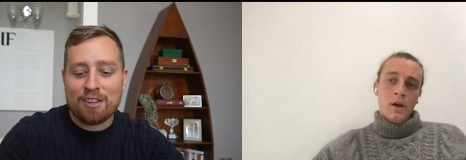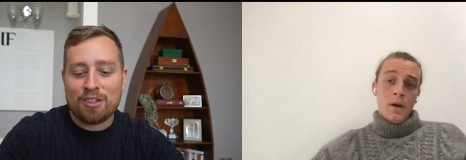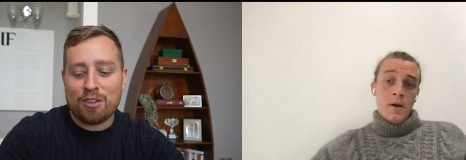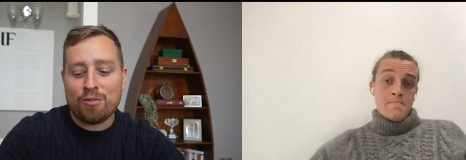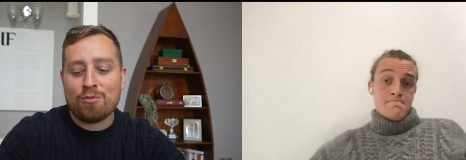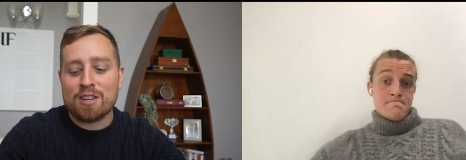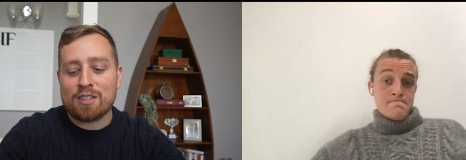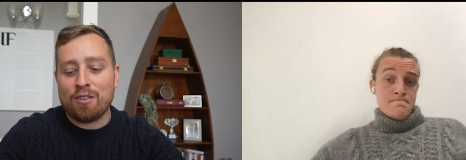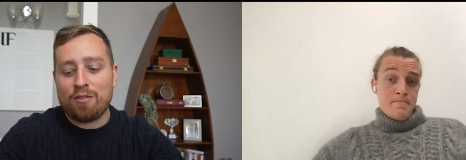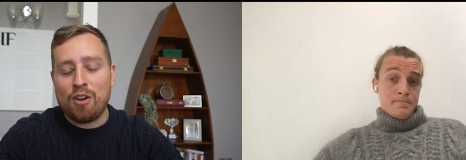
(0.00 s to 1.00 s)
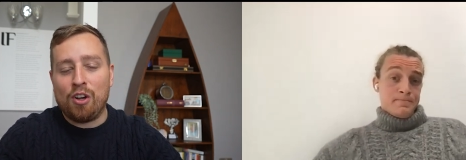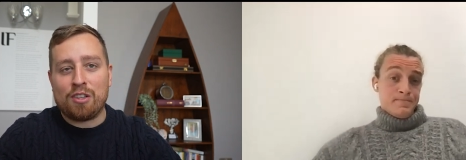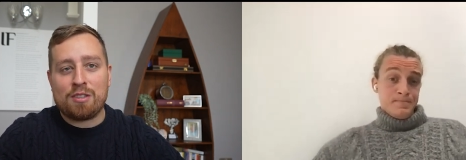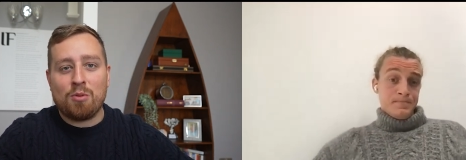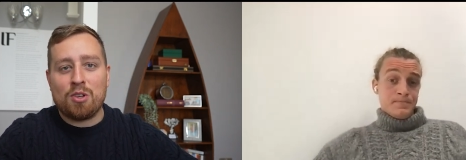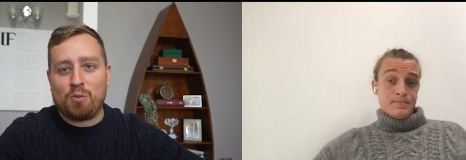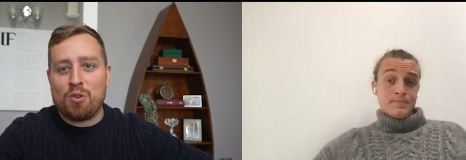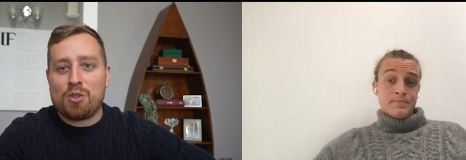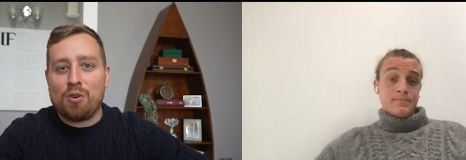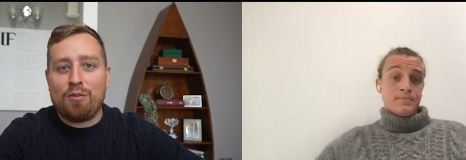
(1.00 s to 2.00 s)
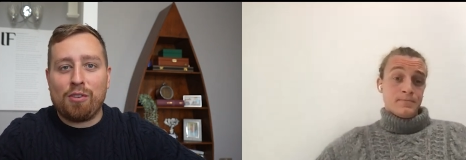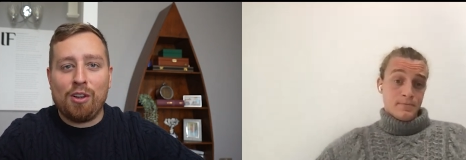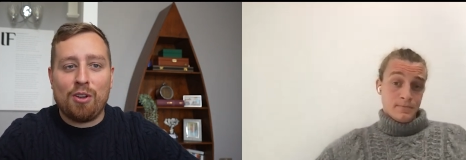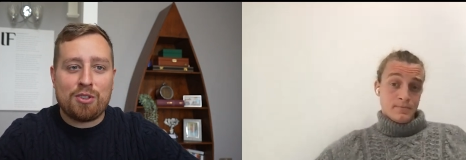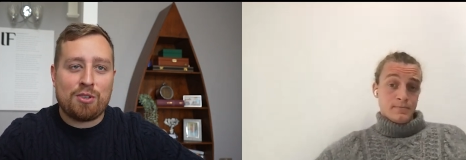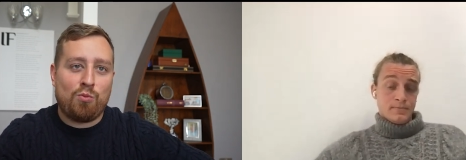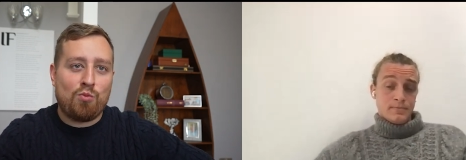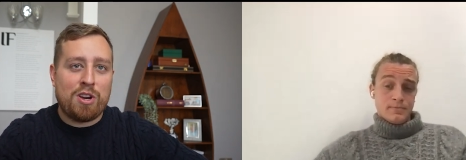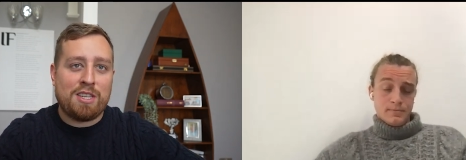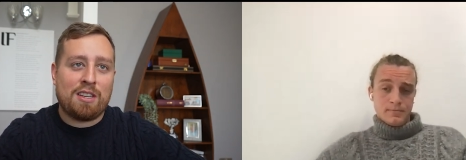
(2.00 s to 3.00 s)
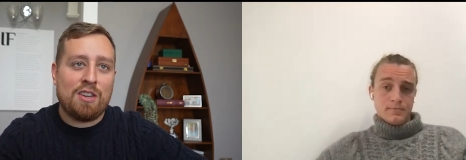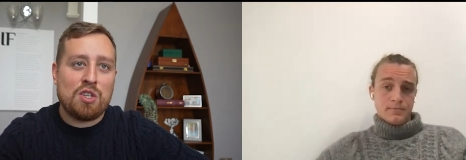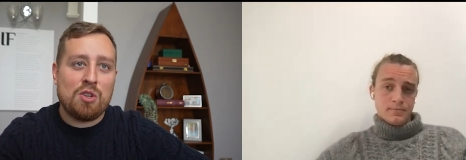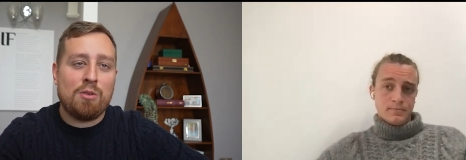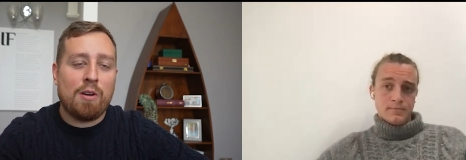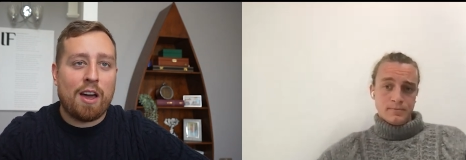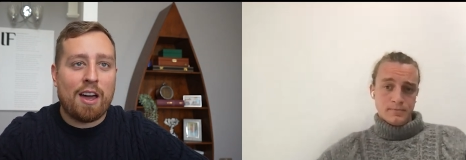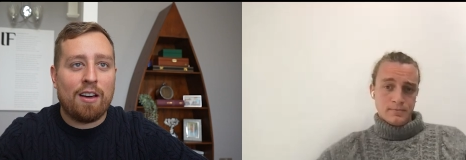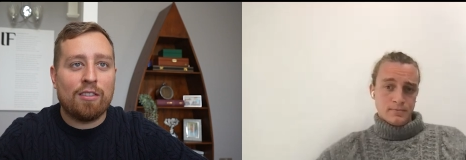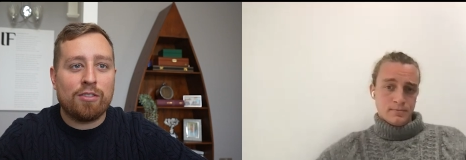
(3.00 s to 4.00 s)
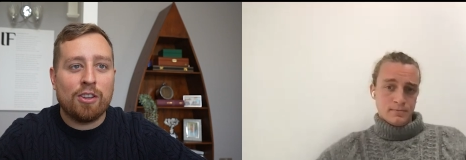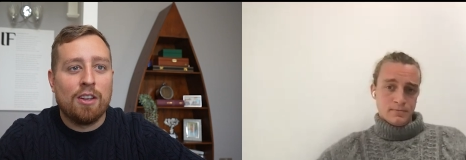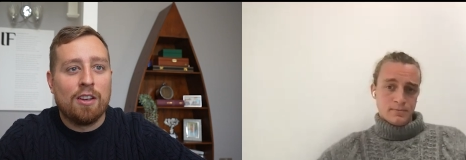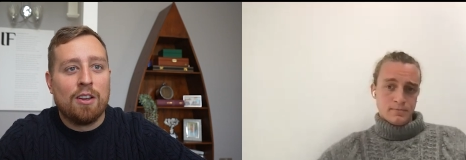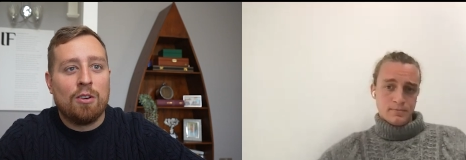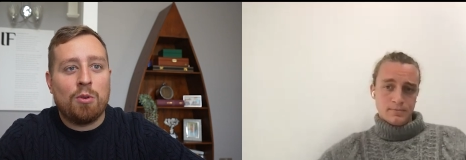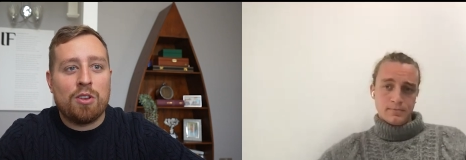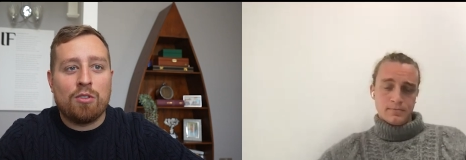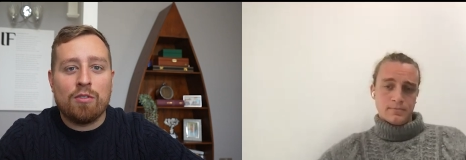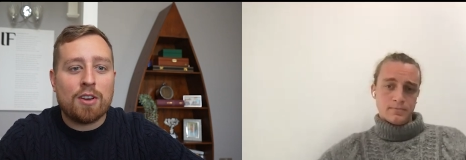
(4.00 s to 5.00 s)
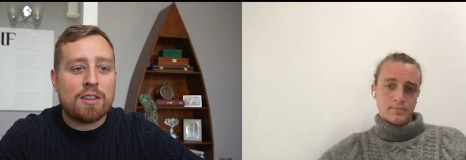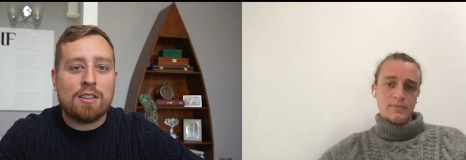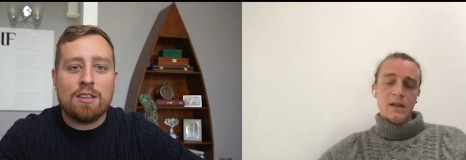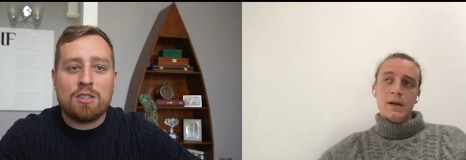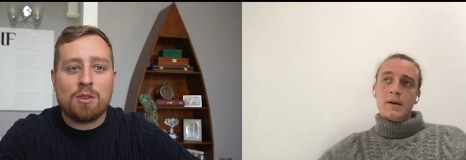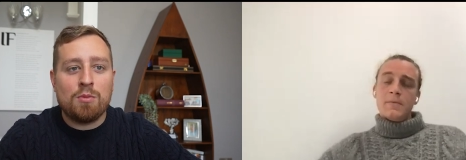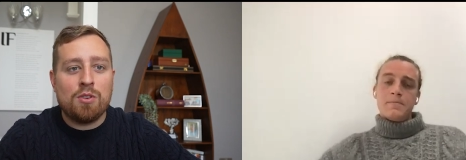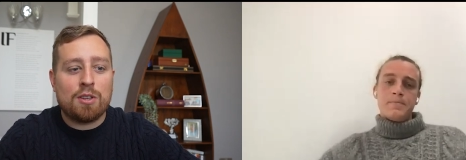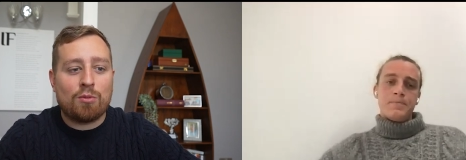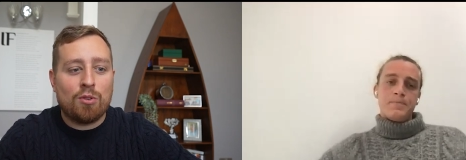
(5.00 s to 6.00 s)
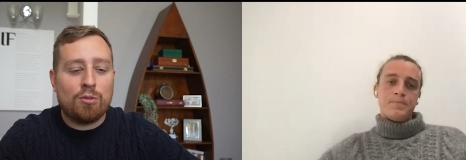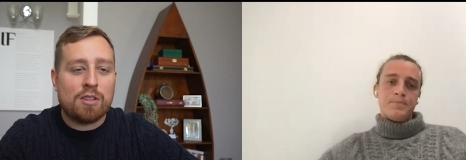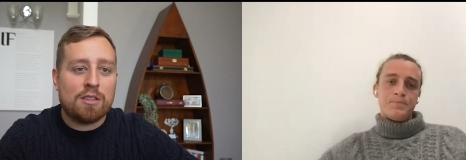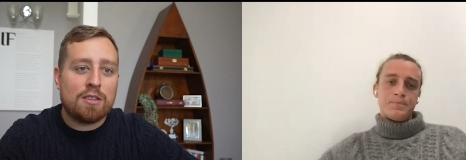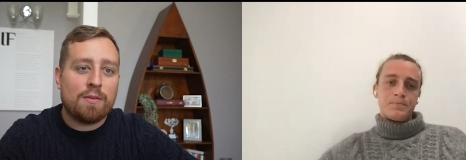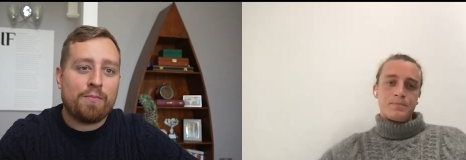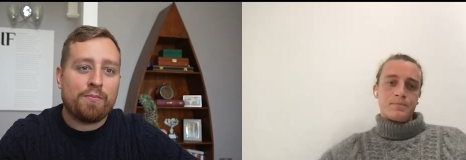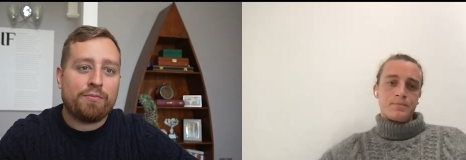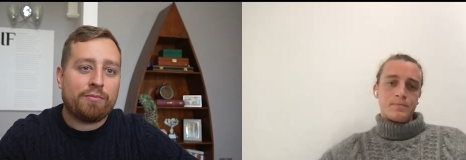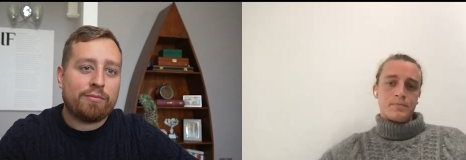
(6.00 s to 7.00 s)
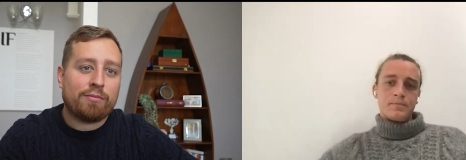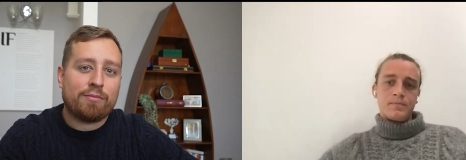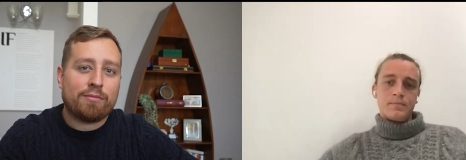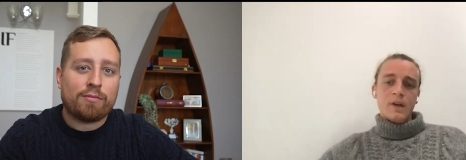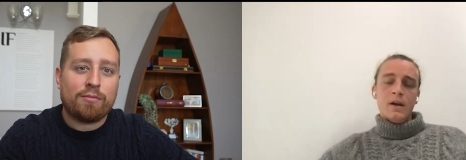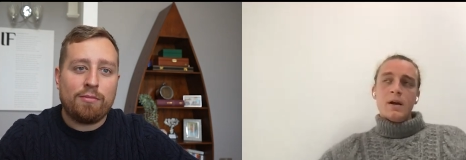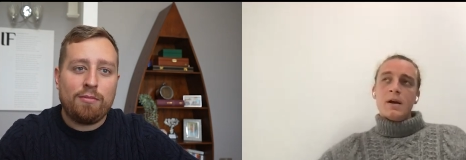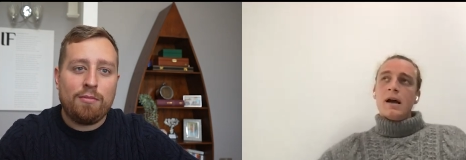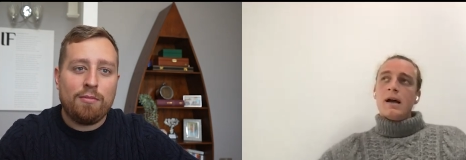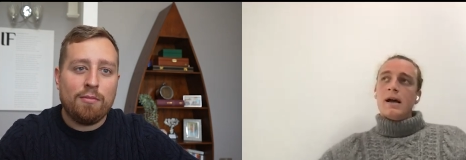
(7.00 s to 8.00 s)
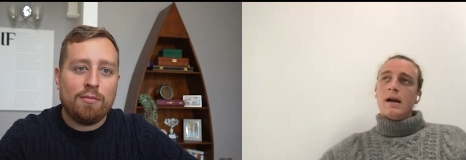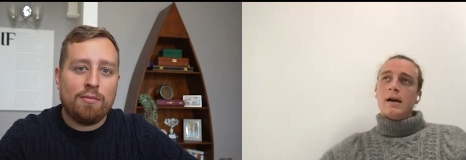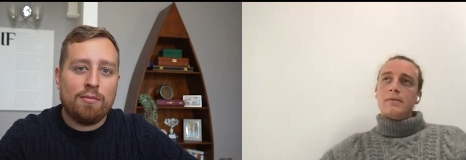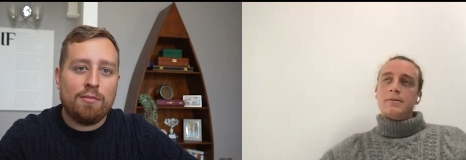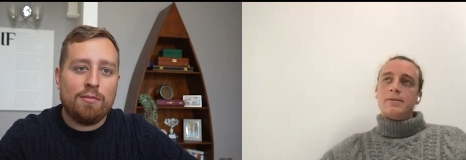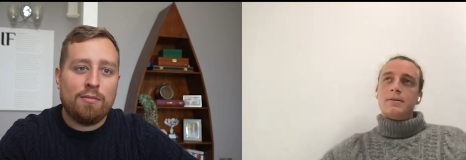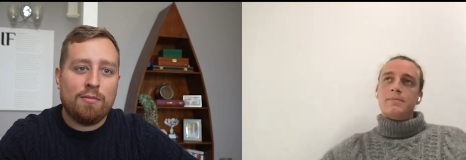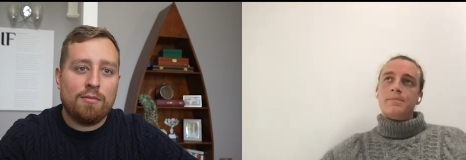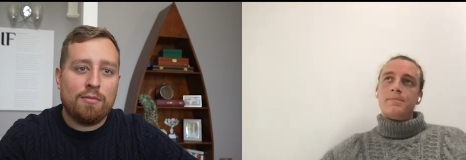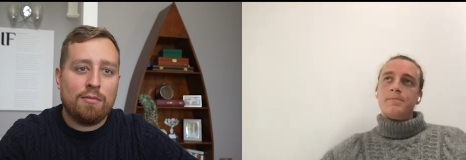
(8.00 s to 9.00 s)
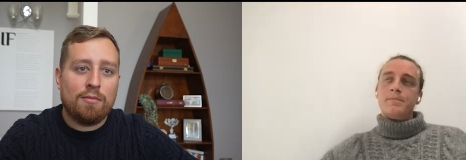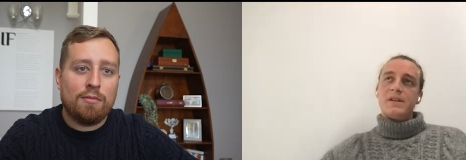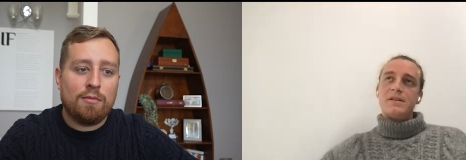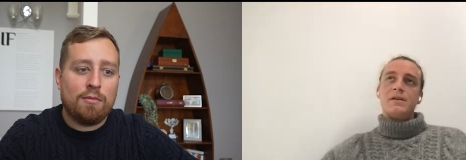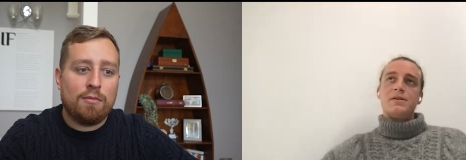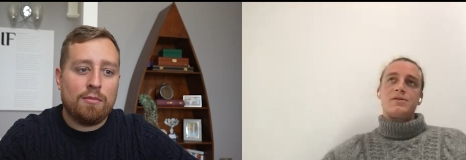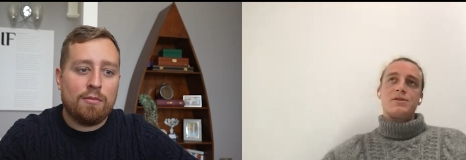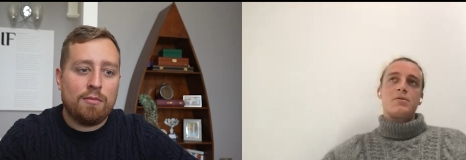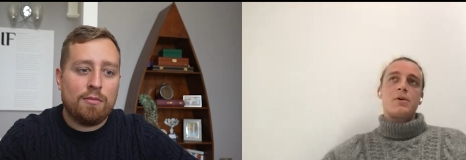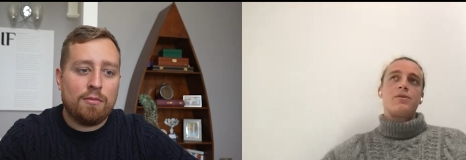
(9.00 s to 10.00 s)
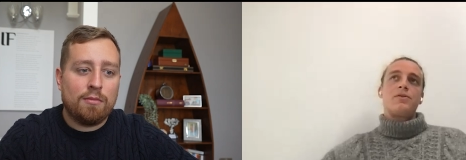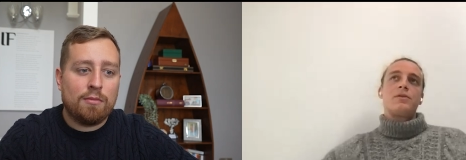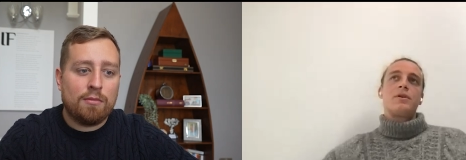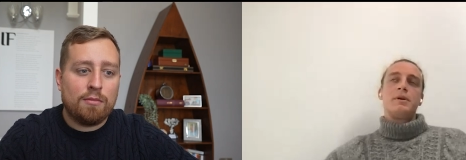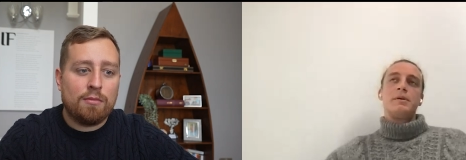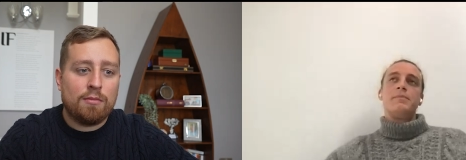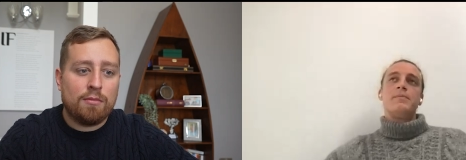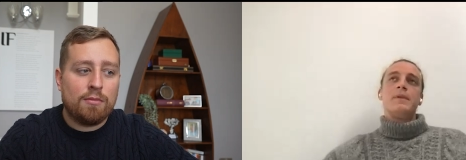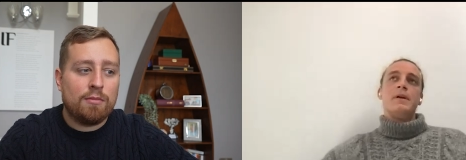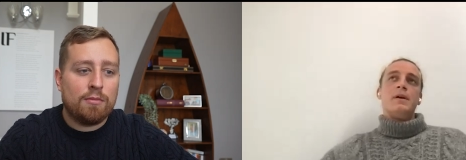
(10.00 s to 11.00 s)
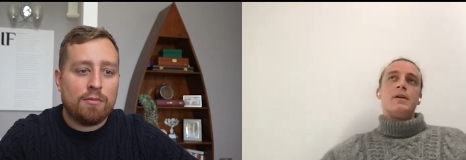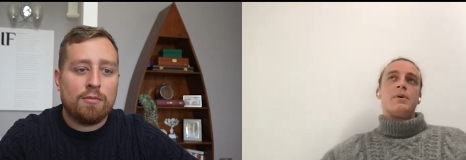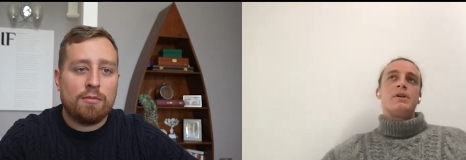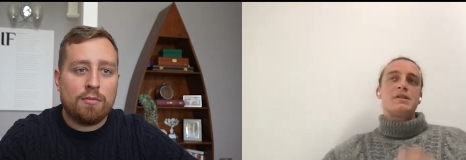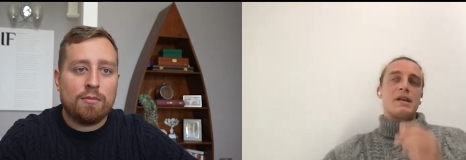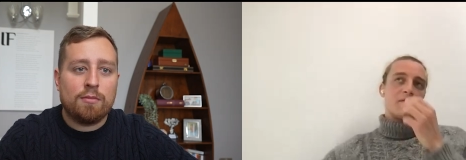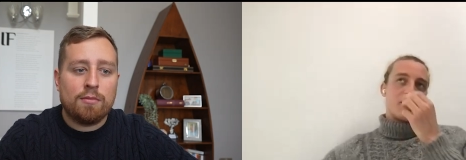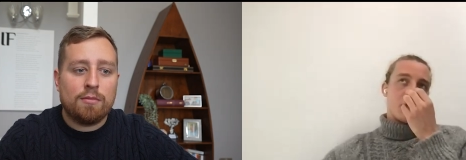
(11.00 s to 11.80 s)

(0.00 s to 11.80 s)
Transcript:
Speaker 1: the, the risk of loss. What what sort of loss risk do you have when you're investing into music
Speaker 2: royalties? Uh, that's an interesting question. I mean, point is that